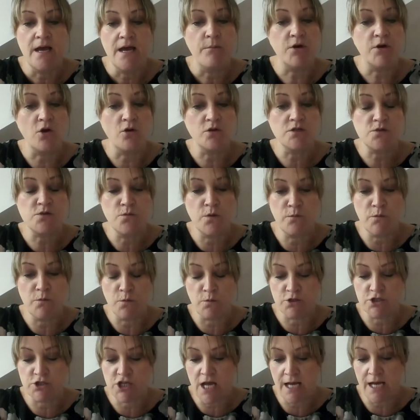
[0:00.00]
But also when we
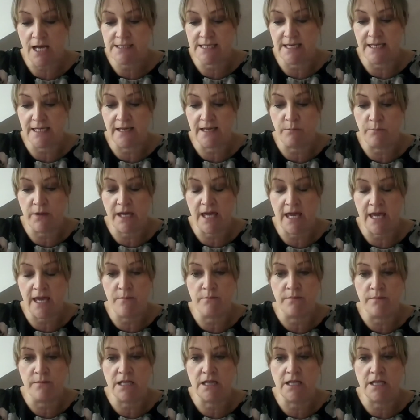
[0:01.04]
were chatting, it became